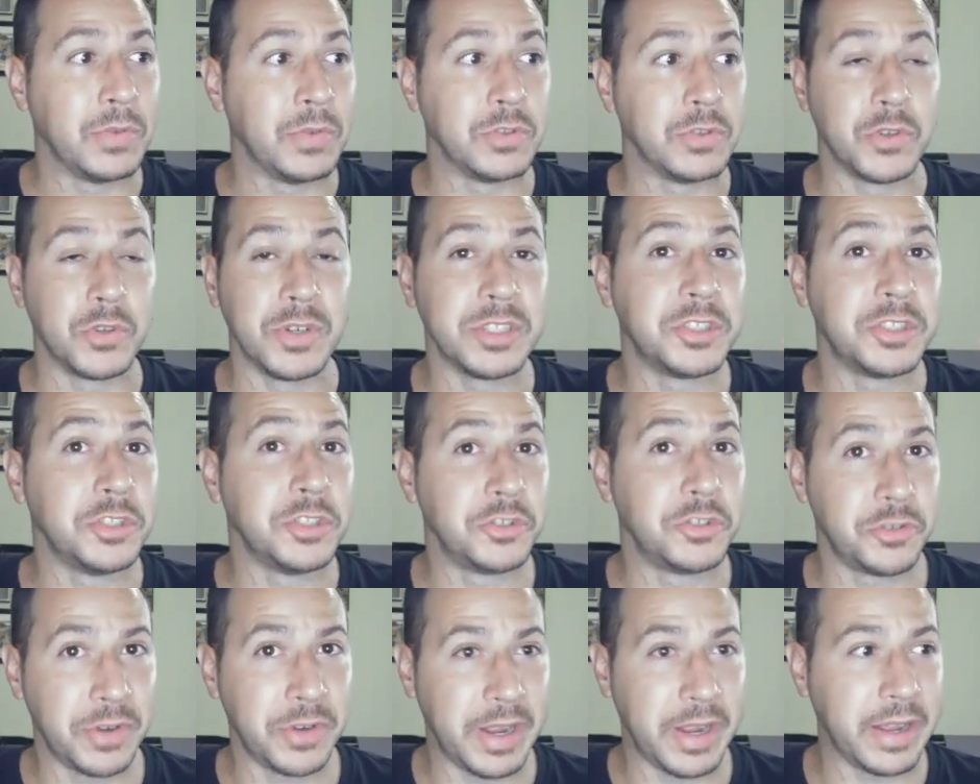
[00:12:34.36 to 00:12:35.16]
who enjoys
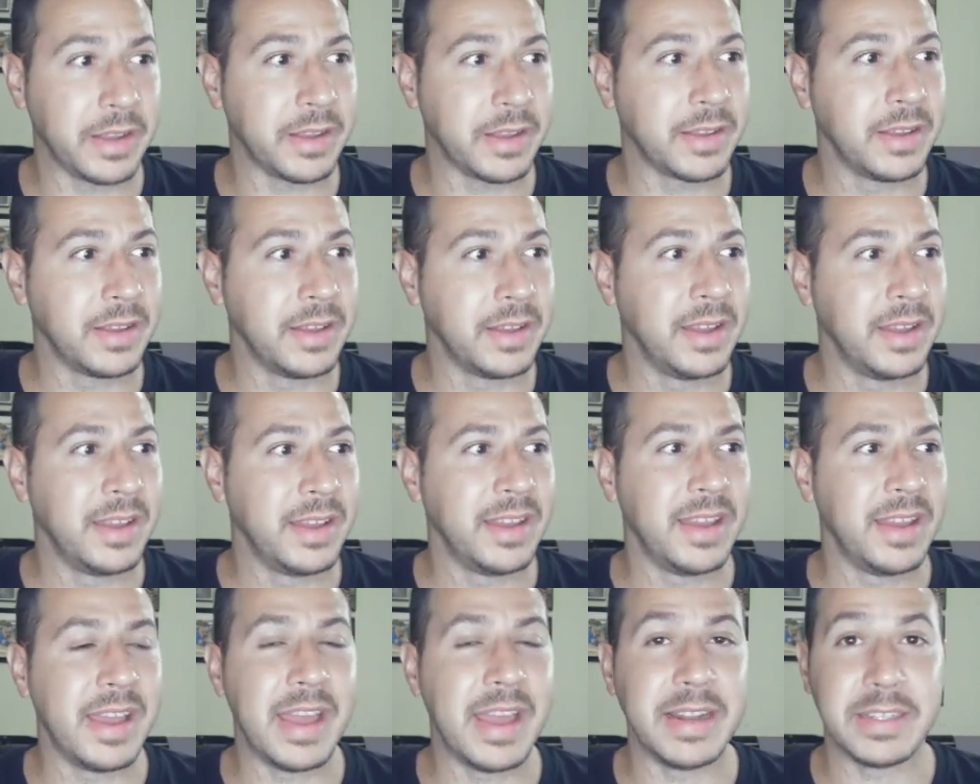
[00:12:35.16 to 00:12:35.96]
to drink,
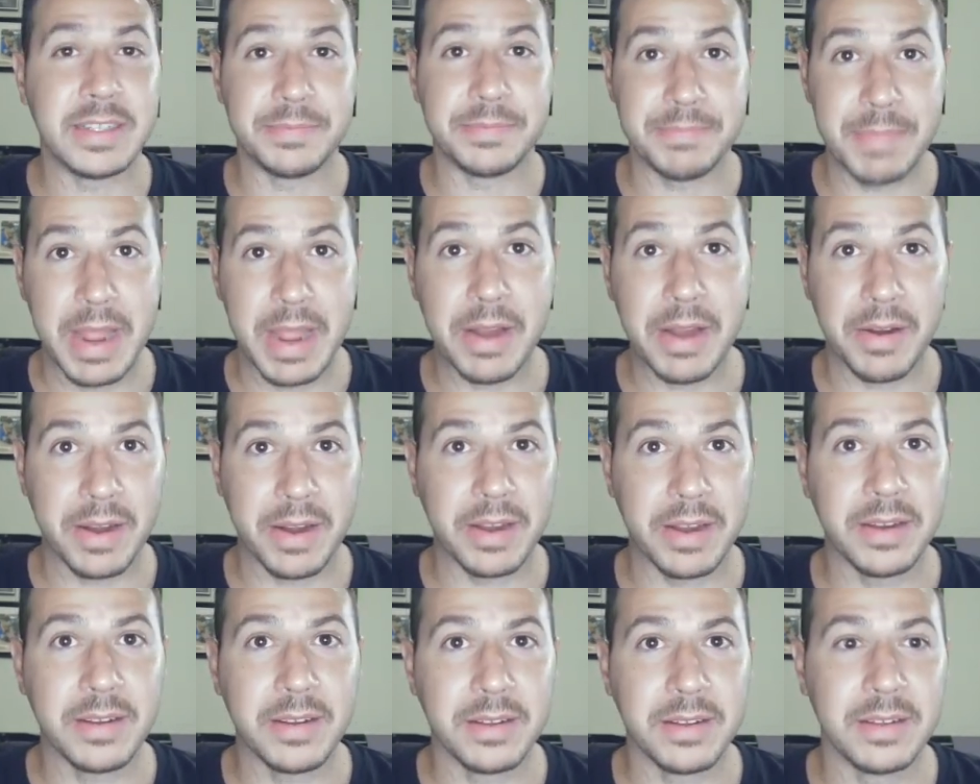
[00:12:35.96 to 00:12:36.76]
and he's
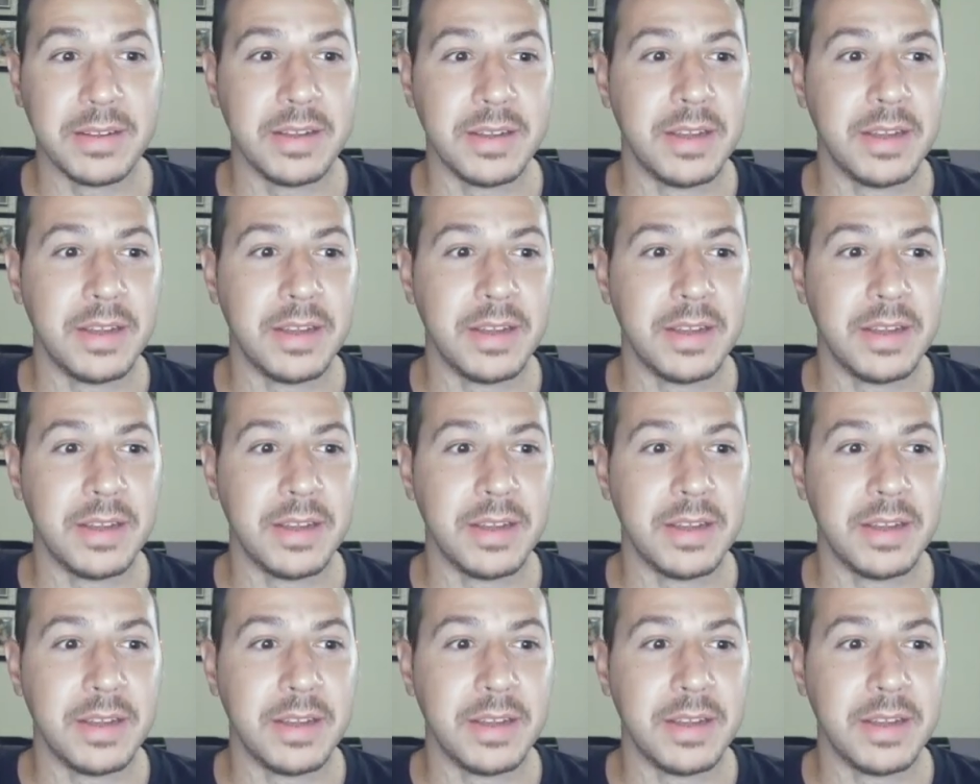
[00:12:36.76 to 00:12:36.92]
married.